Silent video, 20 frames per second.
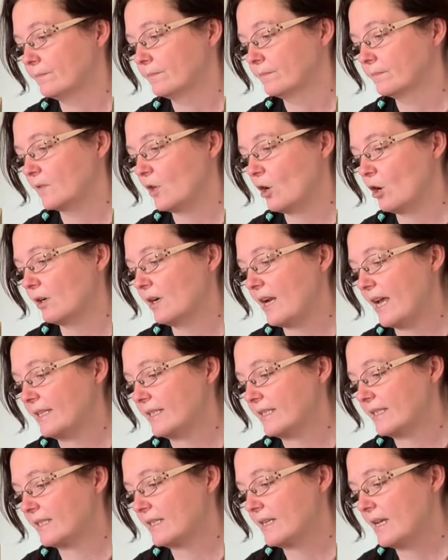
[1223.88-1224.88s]
Dark
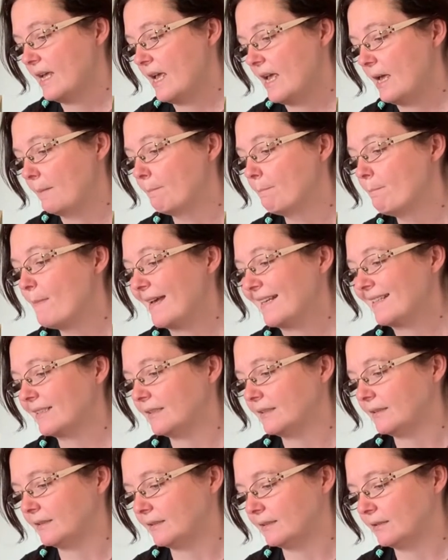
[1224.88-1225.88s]
Knight's
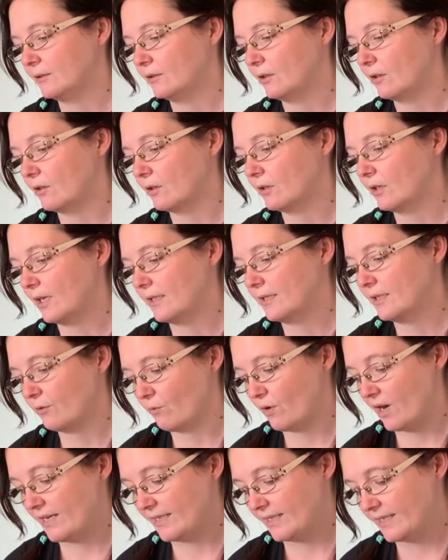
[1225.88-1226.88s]
Metal, Dark Knight's
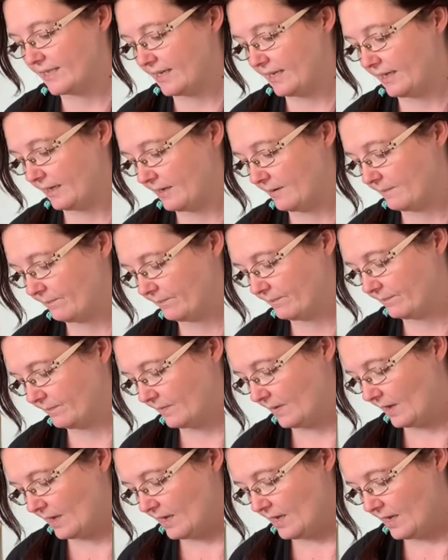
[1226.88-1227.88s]
Rising,
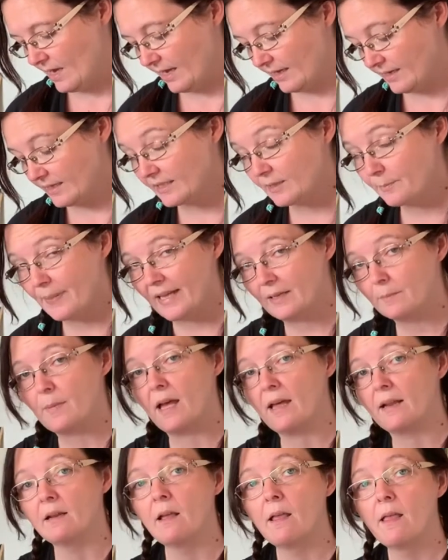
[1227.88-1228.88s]
and it's
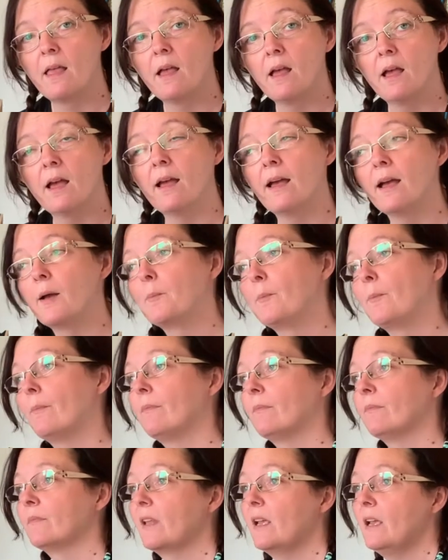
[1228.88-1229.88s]
Batman,
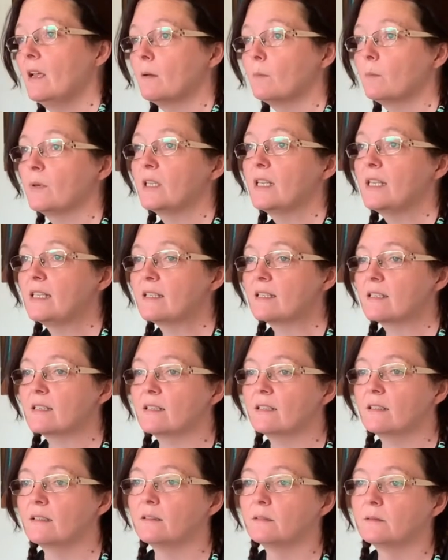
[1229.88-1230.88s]
but it's
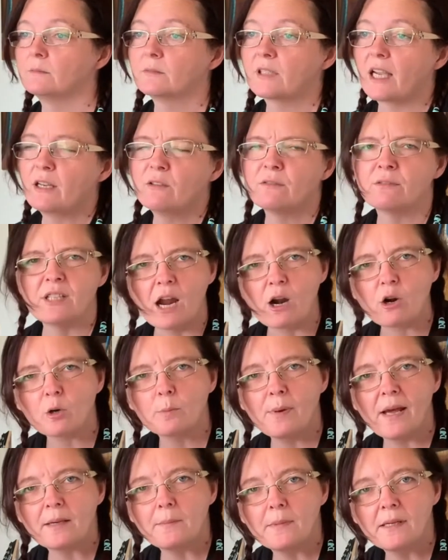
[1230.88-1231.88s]
kind of dark
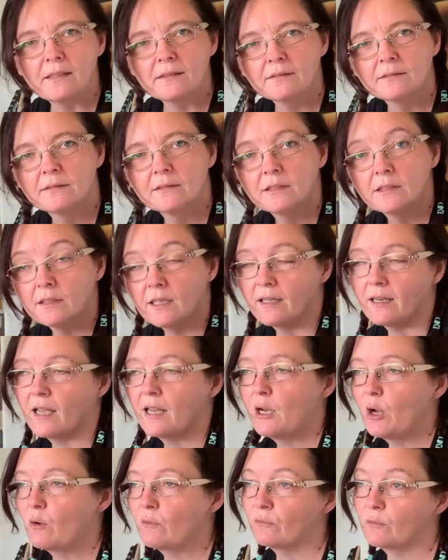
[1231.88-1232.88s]
Batman, and And I
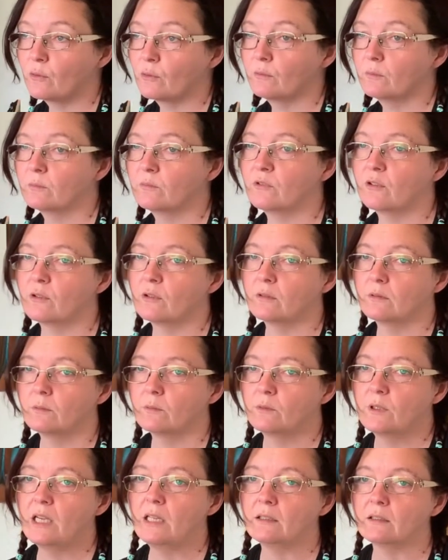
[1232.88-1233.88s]
know for
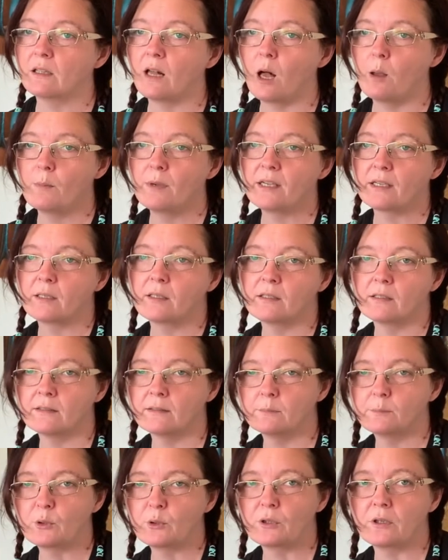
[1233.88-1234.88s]
real comic
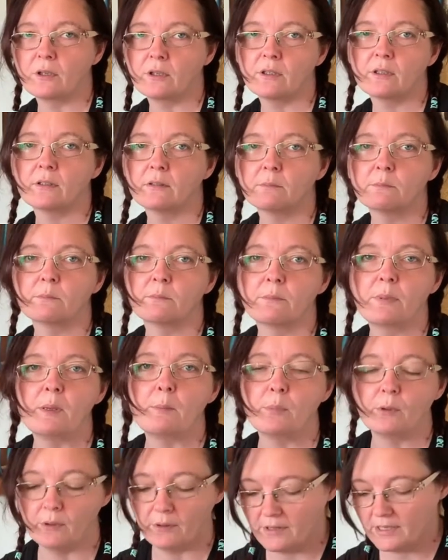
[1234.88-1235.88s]
book
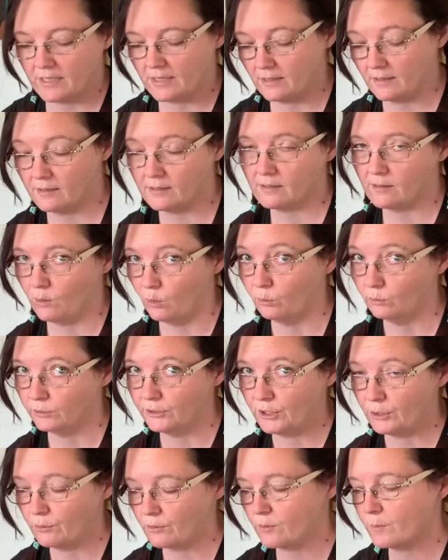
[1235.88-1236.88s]
people this is old
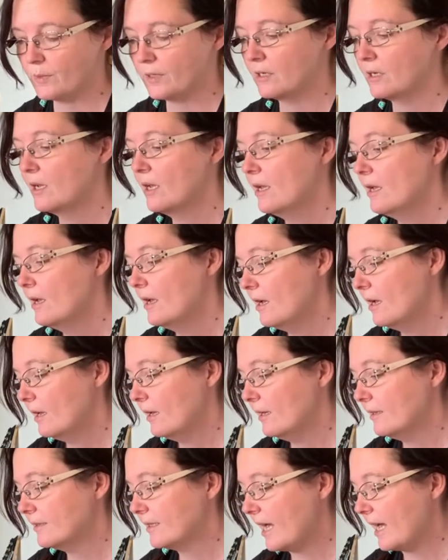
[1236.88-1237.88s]
news, but
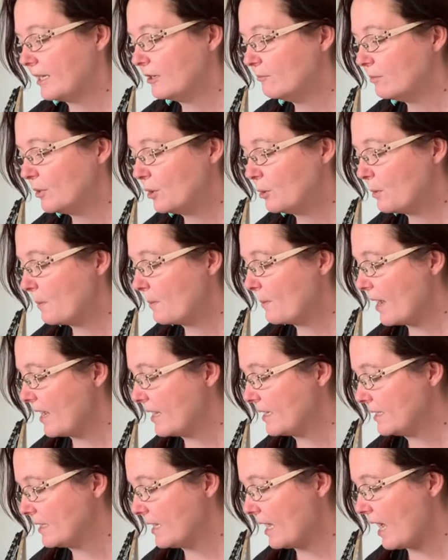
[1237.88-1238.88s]
it kind of blew my
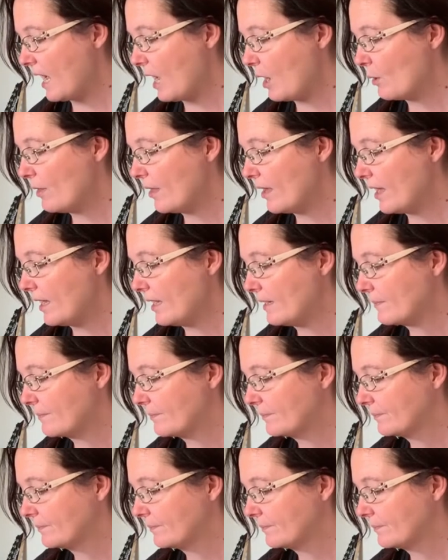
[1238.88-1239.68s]
mind how they,